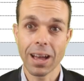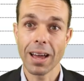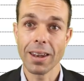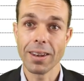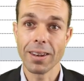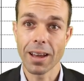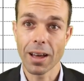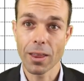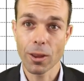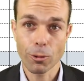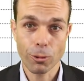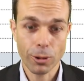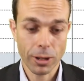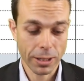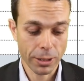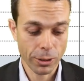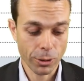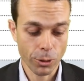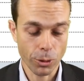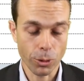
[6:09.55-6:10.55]
Another
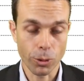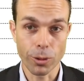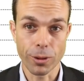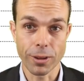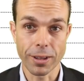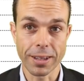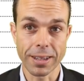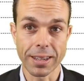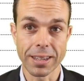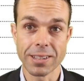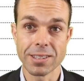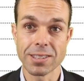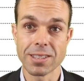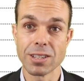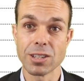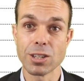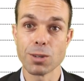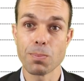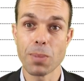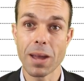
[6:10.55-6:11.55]
really cool thing is
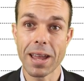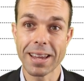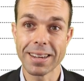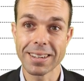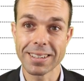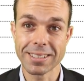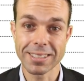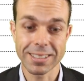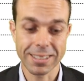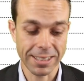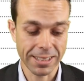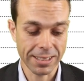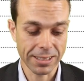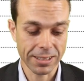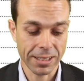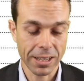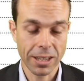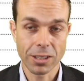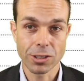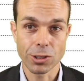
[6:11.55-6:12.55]
the dependencies.